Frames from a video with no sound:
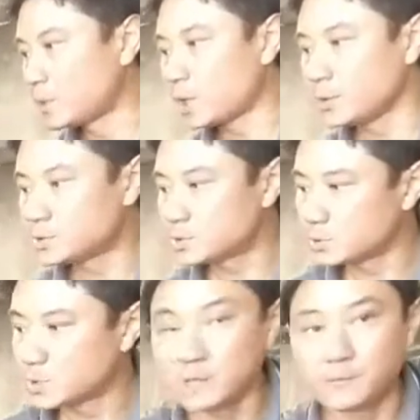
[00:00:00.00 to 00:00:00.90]
we're going
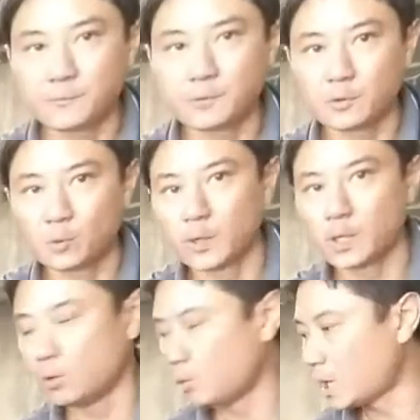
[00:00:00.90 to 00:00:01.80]
to give the
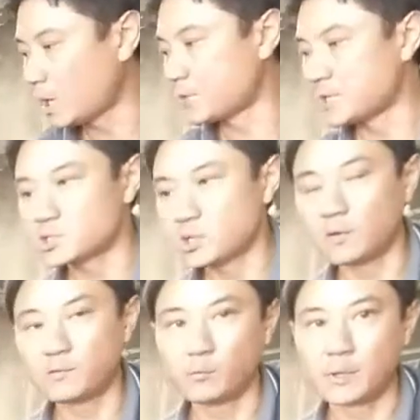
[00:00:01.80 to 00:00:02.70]
wheel a rinse
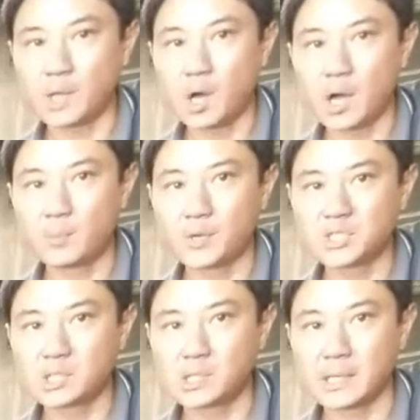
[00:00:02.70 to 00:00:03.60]
off with a high
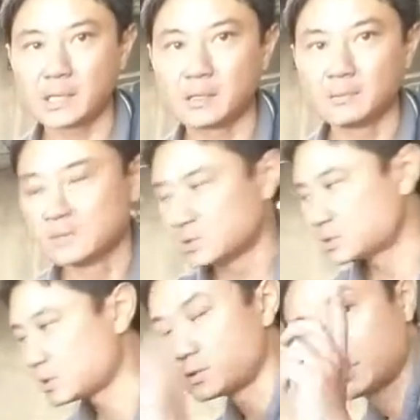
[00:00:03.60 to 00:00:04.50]
pressure cleaner.
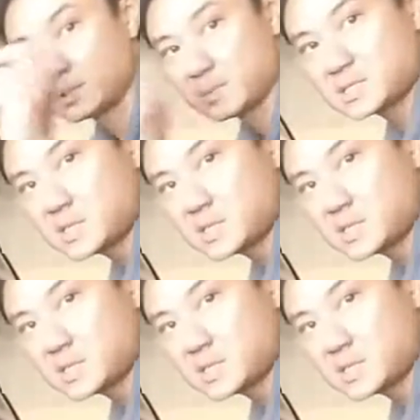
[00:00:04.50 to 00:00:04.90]
So give me a